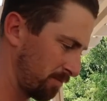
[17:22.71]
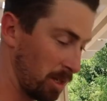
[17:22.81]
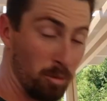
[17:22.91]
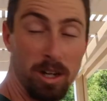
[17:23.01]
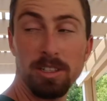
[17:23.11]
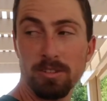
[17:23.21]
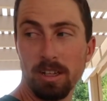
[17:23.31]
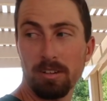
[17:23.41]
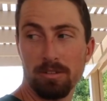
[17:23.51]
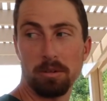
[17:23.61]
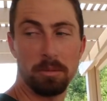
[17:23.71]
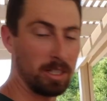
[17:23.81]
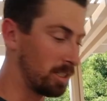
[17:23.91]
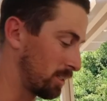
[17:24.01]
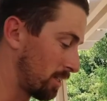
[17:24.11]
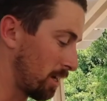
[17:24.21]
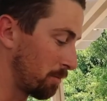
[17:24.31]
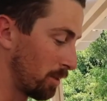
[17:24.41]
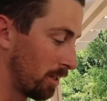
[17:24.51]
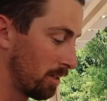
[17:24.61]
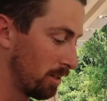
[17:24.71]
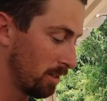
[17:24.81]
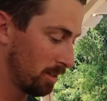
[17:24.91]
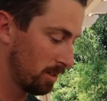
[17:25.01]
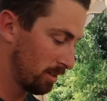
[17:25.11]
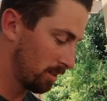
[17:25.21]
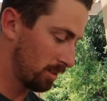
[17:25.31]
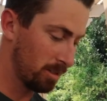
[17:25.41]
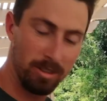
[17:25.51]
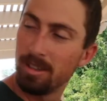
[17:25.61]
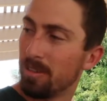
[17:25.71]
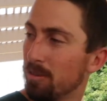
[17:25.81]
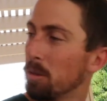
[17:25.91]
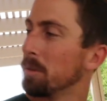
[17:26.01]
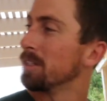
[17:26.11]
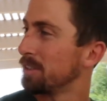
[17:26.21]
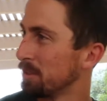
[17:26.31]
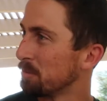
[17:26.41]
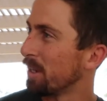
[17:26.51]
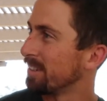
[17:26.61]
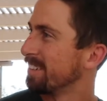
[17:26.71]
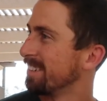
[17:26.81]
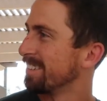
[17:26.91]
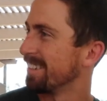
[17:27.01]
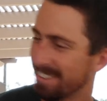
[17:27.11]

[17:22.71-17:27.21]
it was like four minutes aside, but four minutes too much, you